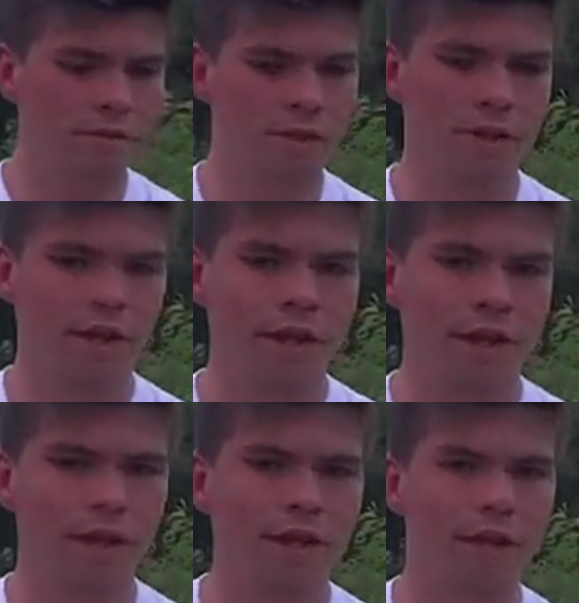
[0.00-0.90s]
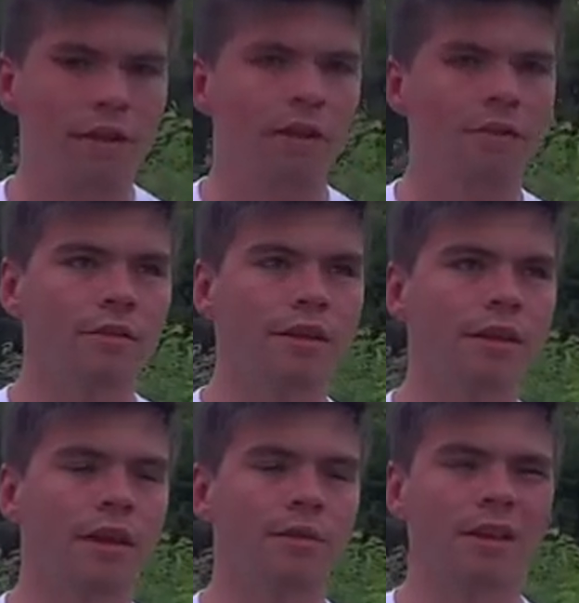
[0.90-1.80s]
for today, I never really
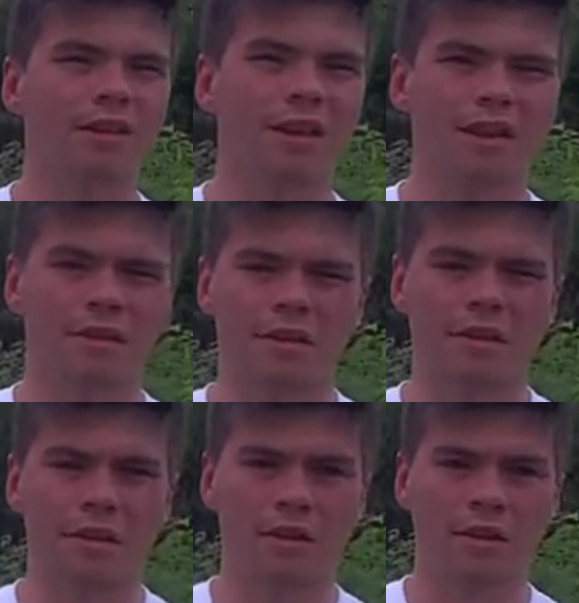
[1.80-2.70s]
thought about it actually.